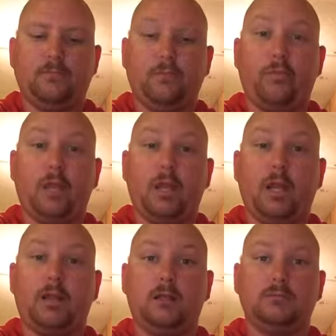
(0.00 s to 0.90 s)

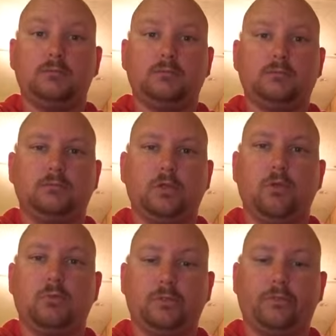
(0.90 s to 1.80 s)
vanilla,
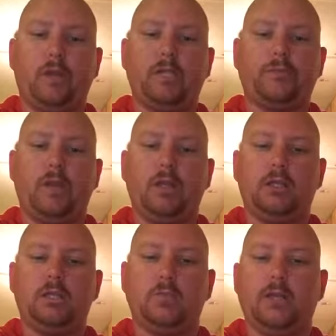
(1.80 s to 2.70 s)
almost French vanilla
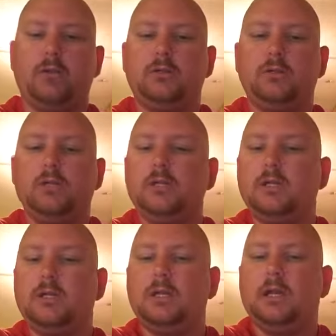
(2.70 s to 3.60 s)
smell
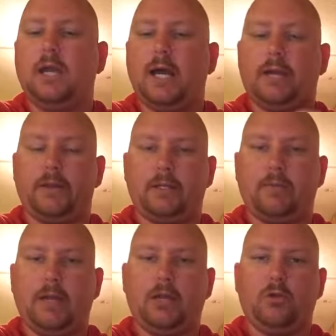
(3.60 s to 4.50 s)
out of the
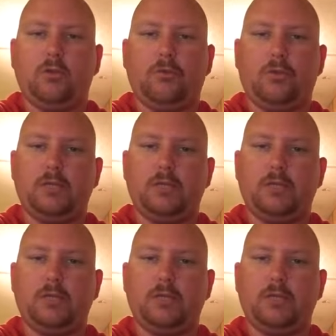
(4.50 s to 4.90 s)
tobacco before